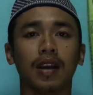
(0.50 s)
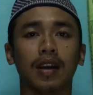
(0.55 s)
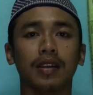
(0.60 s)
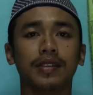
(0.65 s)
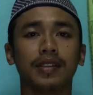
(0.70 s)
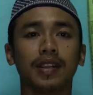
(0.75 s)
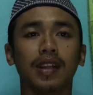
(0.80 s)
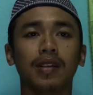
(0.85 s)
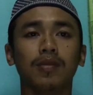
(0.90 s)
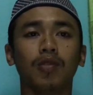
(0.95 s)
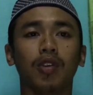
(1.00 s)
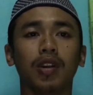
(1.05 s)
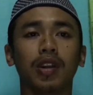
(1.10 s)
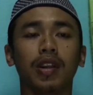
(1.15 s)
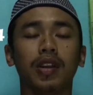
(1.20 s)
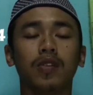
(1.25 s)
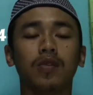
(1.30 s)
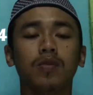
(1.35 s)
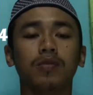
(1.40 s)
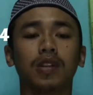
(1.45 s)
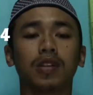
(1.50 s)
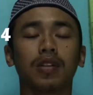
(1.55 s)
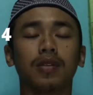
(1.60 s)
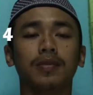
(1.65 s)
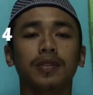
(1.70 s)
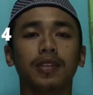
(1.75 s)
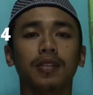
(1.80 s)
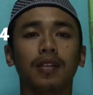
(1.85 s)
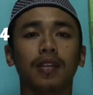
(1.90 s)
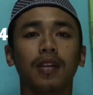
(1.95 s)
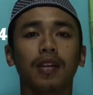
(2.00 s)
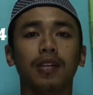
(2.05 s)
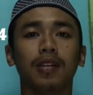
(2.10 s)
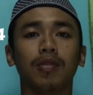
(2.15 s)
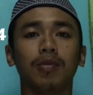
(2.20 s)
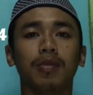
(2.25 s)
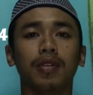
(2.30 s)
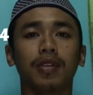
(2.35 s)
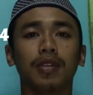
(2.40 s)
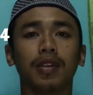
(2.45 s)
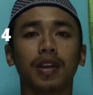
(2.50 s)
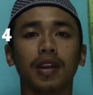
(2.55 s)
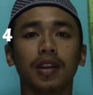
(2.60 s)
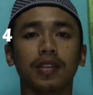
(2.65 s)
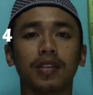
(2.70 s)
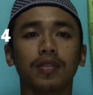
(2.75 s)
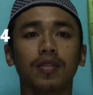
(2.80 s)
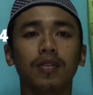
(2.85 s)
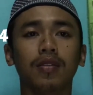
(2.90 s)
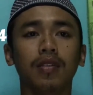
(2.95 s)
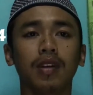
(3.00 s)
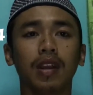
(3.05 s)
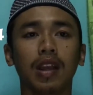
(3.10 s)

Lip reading: Assalamualaikum warahmatullahi wabarakatuh.